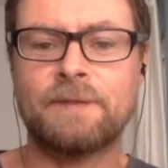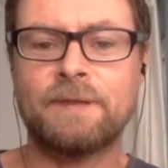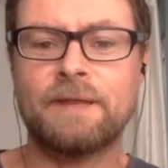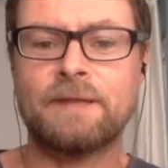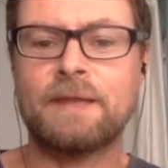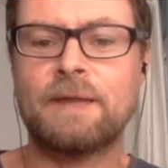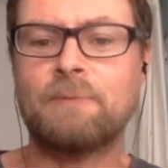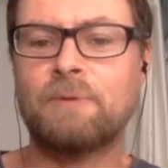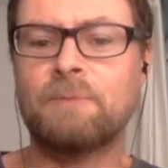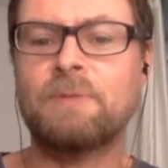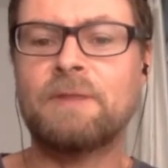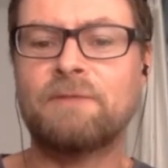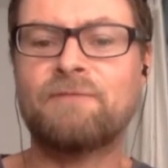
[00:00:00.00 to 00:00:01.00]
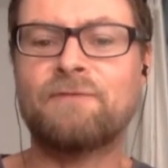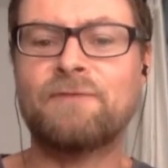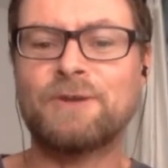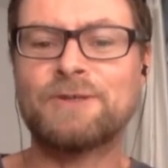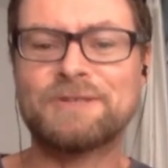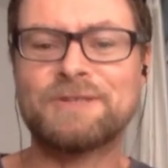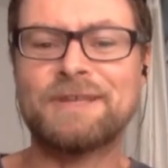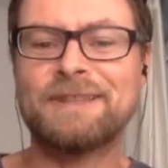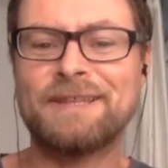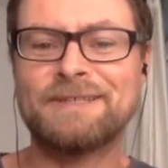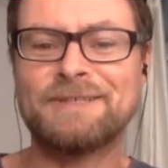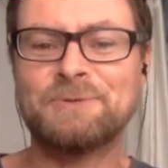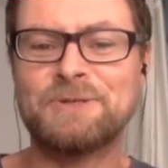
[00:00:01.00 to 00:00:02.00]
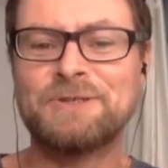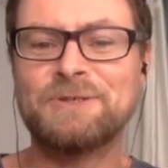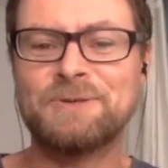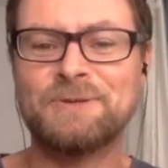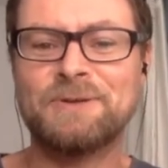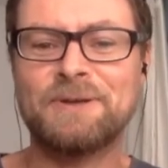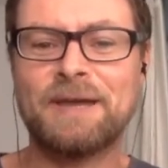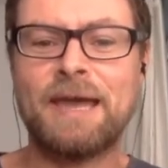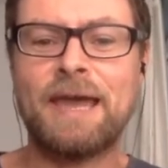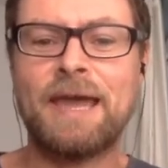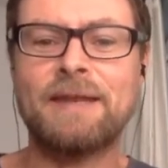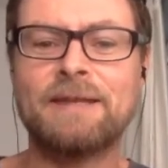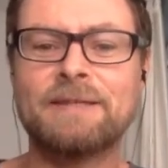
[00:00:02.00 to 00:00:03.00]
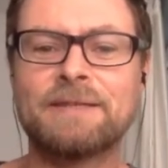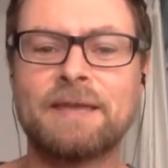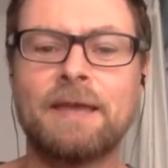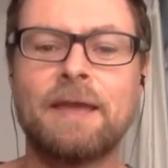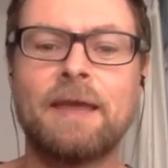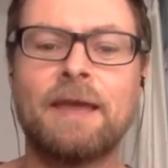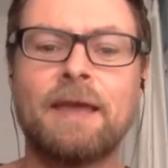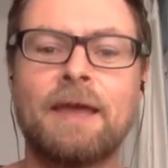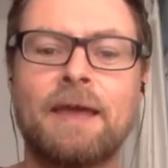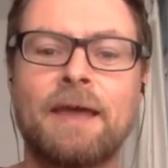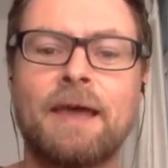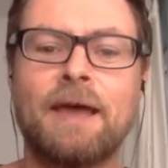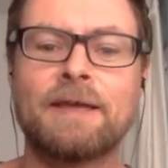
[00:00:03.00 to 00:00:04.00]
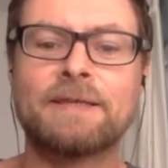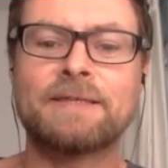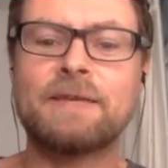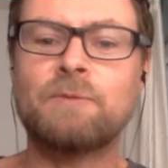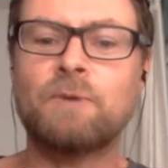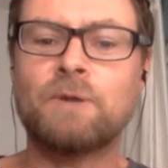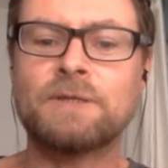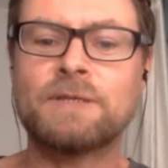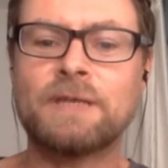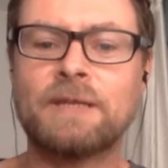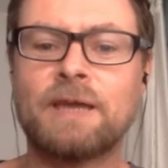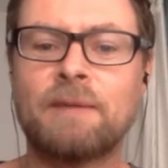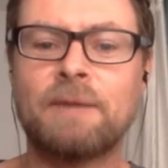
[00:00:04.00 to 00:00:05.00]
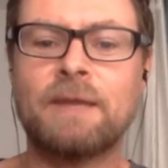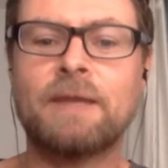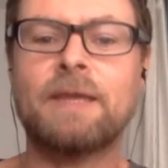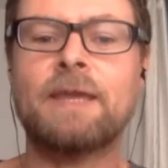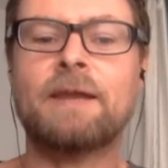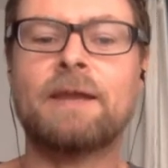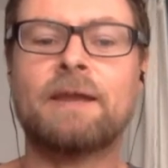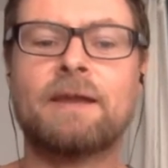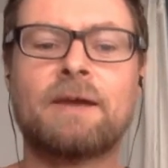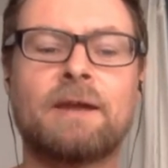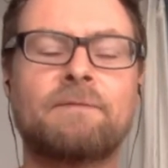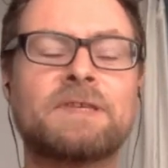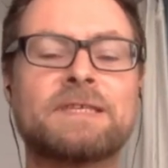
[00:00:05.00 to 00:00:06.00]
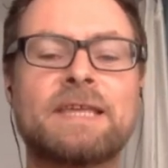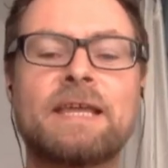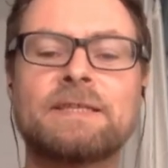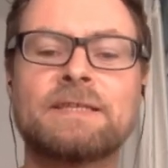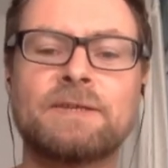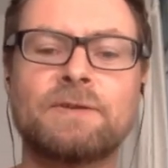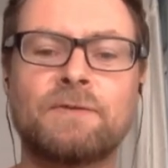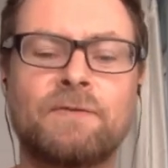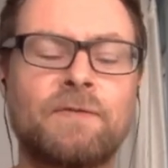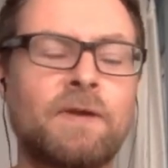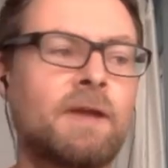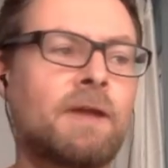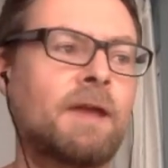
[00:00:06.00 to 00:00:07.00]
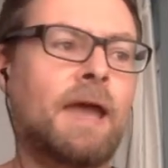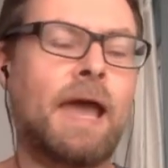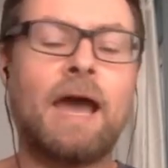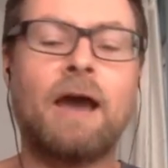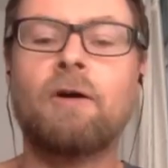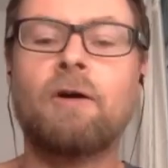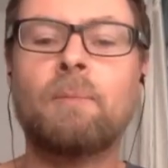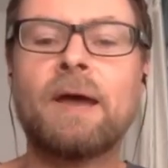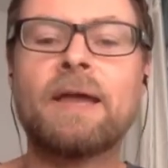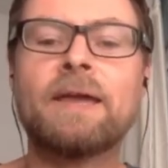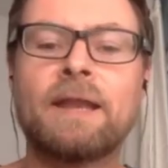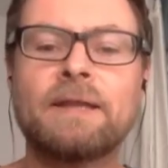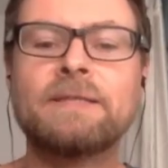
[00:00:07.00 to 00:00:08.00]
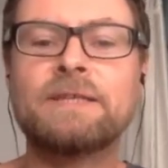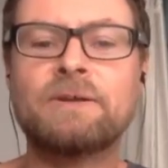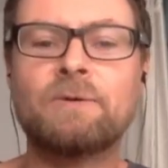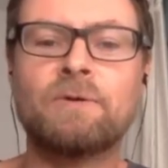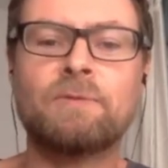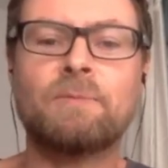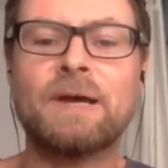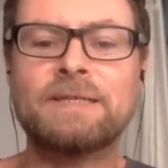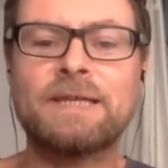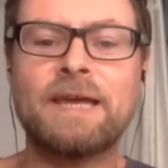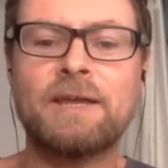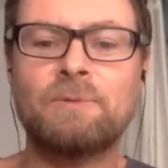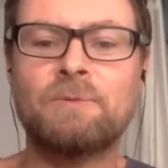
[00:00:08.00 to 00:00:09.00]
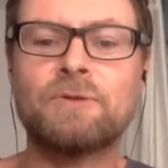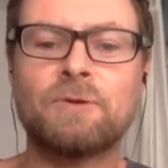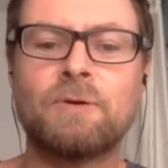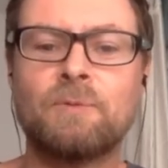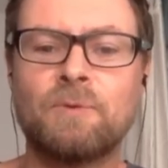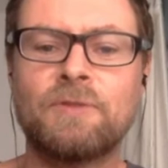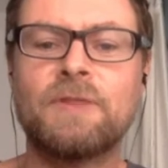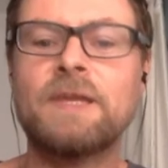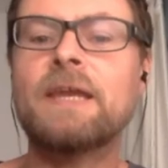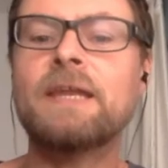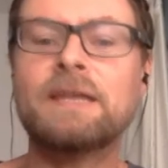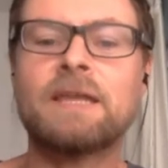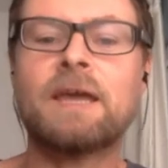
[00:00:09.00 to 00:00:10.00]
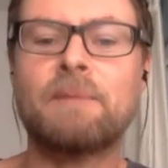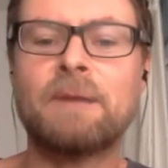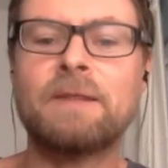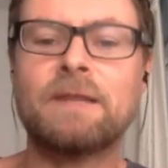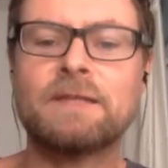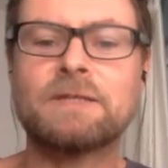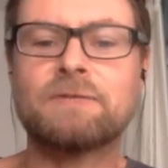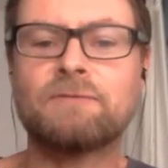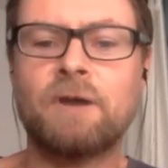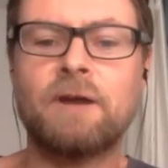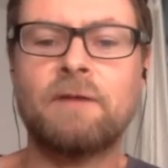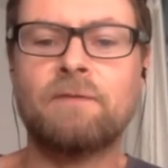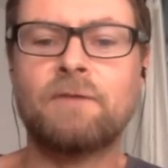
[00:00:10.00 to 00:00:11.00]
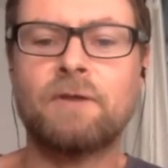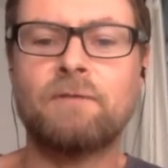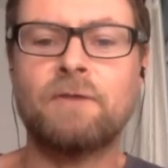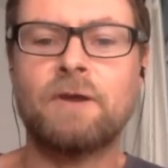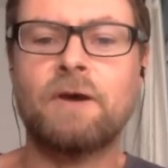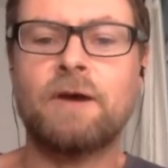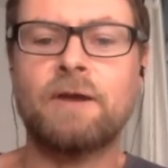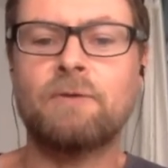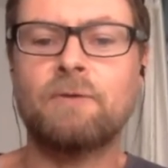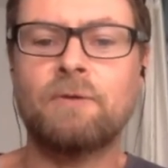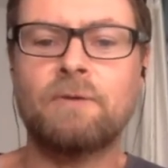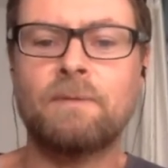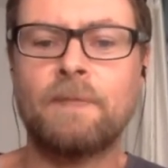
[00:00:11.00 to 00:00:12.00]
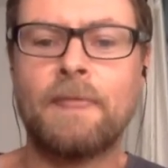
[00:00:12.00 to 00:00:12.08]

Like that would be the first thing that you would do, and see what's incoming, get a kind of a sense of how am I going to deal with my day with the incoming that's arrived overnight, or